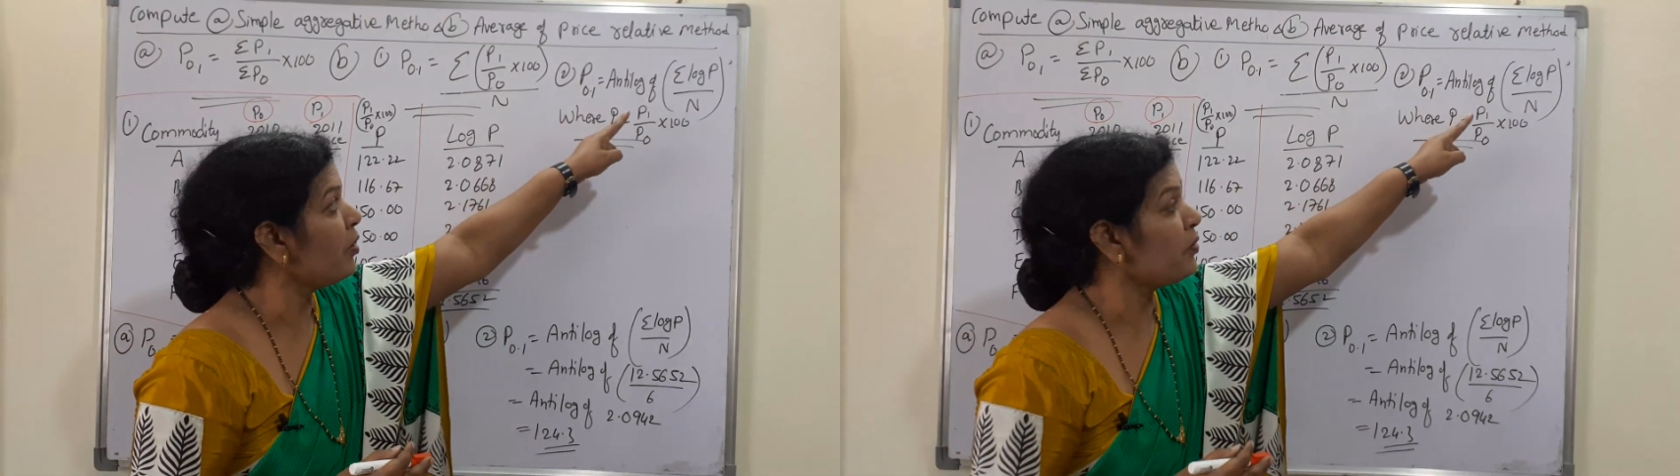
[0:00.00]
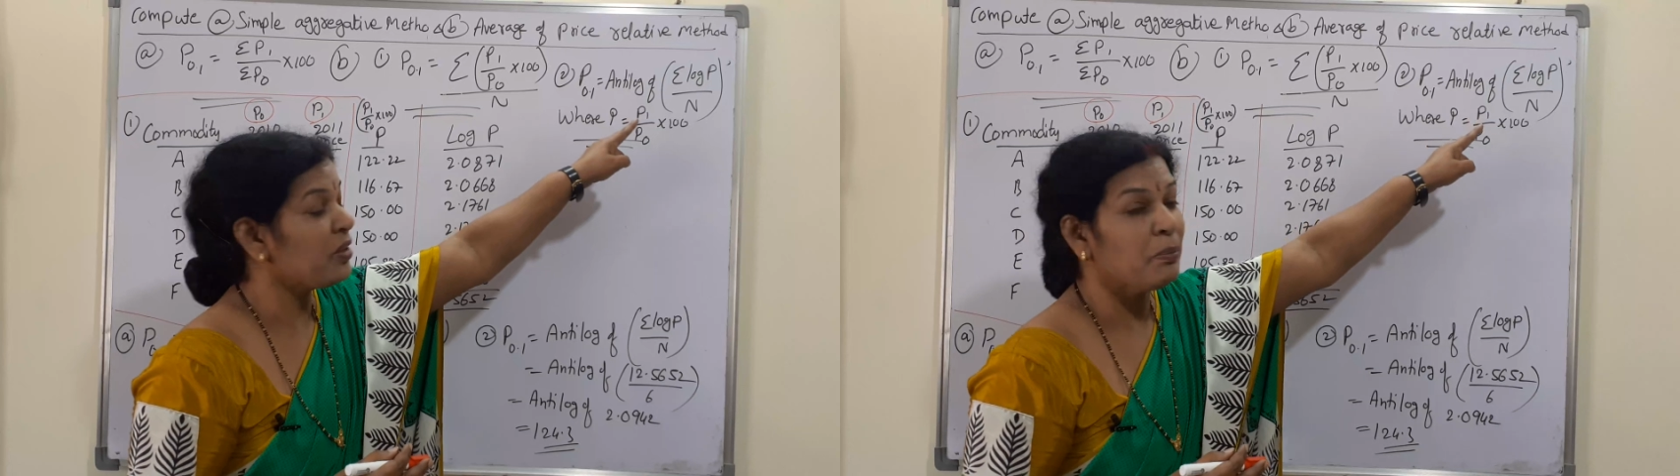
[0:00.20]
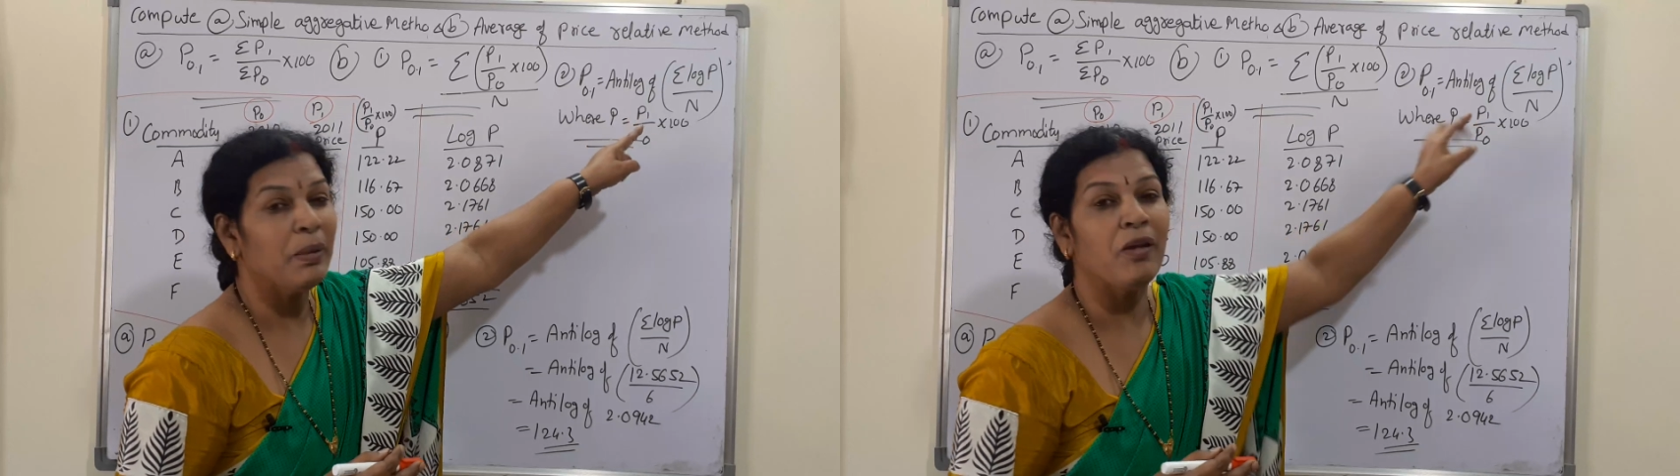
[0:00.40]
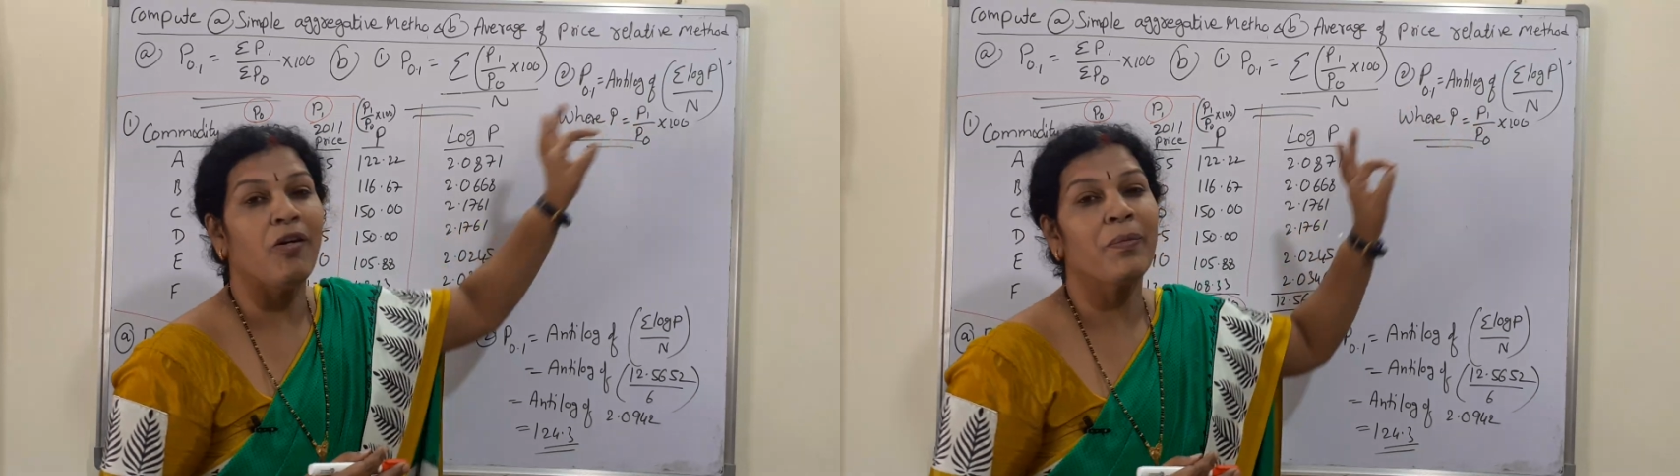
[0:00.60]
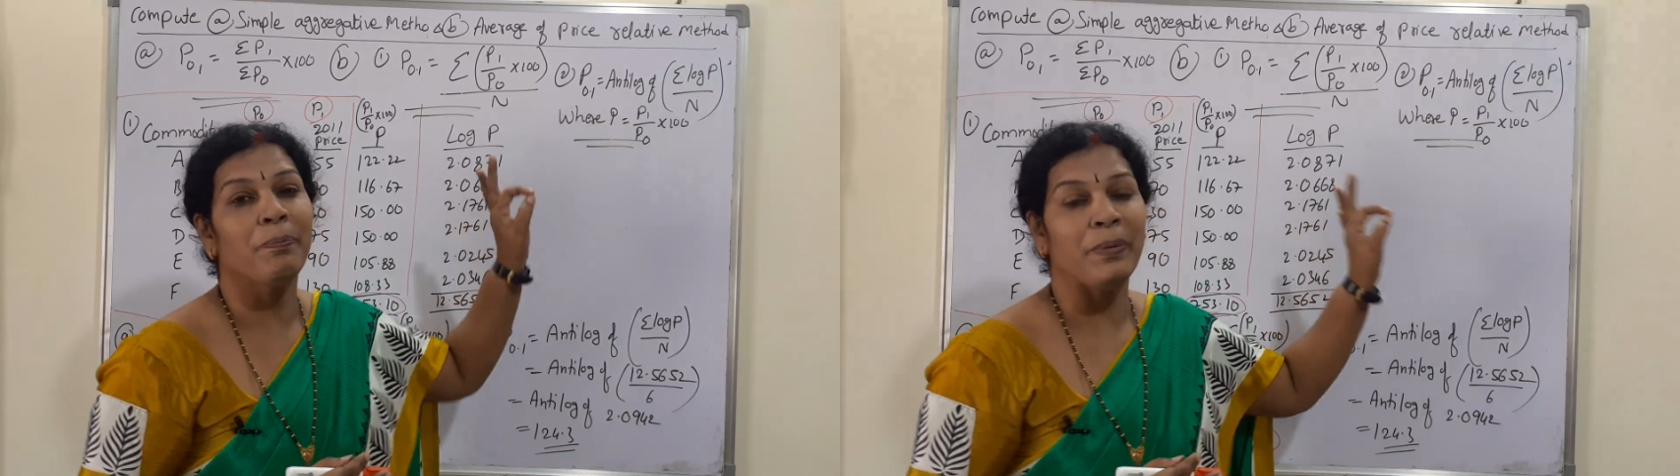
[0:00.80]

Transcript: of sigma log